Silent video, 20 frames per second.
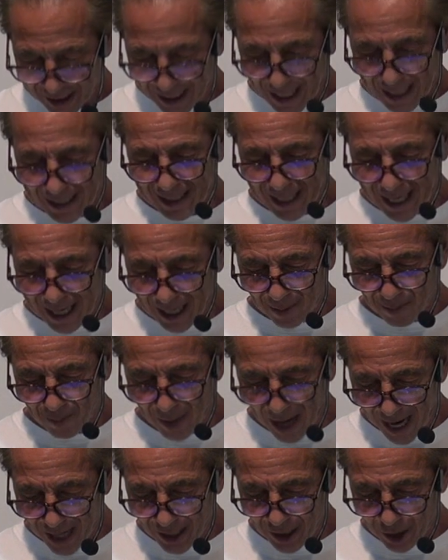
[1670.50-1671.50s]
let that
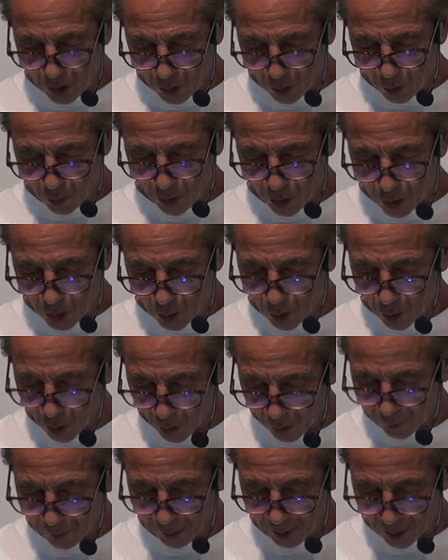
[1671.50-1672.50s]
abide in you which you
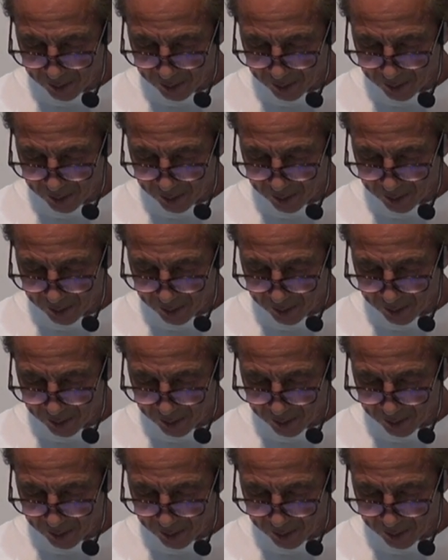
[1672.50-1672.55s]
heard from